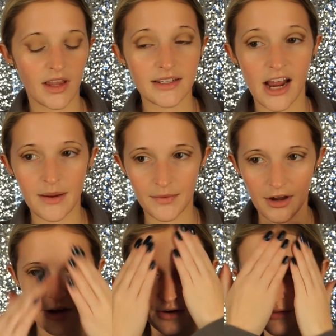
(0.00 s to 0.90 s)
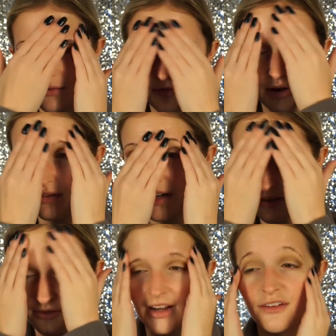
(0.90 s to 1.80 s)
type of
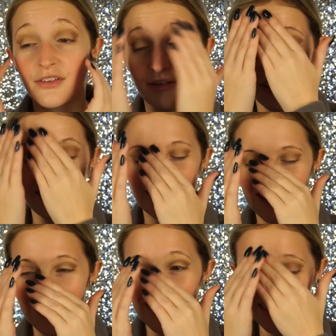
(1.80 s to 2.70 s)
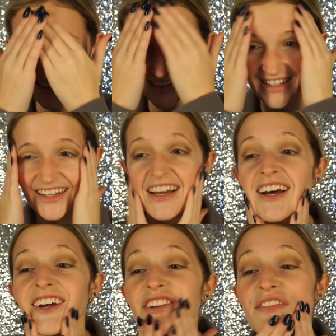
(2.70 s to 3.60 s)
foundation,
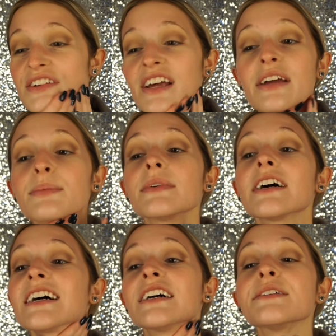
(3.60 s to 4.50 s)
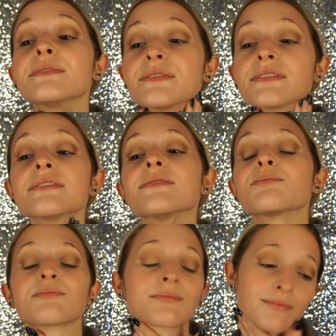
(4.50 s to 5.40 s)
a different type of
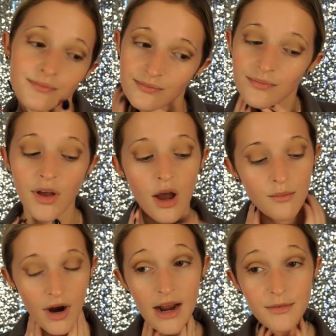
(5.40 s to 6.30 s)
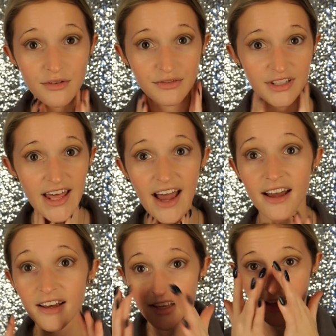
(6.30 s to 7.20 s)
primer for
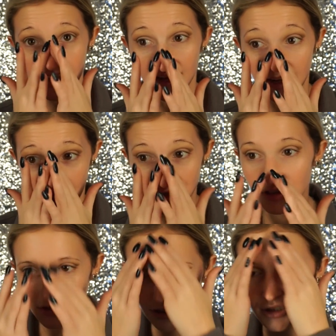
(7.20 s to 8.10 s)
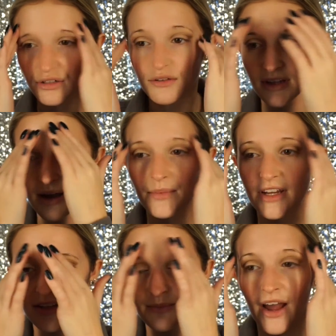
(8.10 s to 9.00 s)
that, and I just started to use that
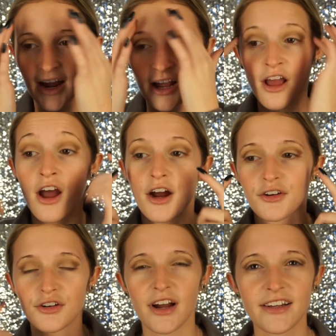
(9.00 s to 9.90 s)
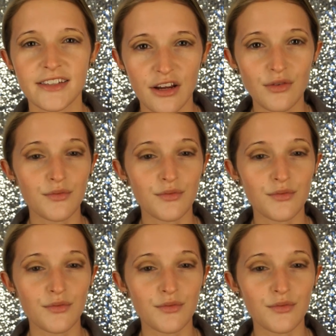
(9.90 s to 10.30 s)
because my under eyes get